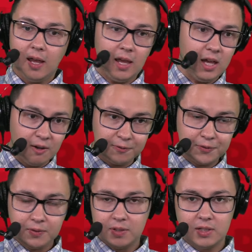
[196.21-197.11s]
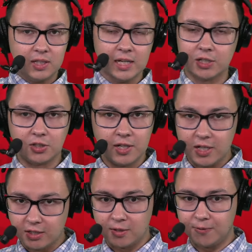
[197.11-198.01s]
If Kingsley
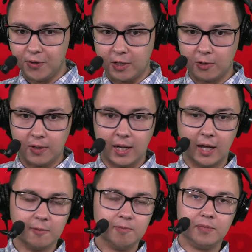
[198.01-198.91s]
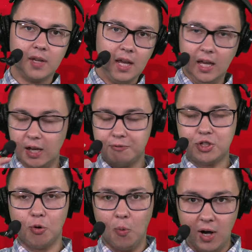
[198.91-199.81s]
doesn't figure it out, if
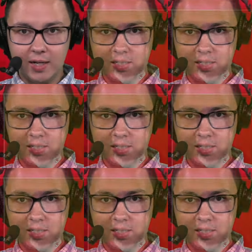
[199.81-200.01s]
Jawan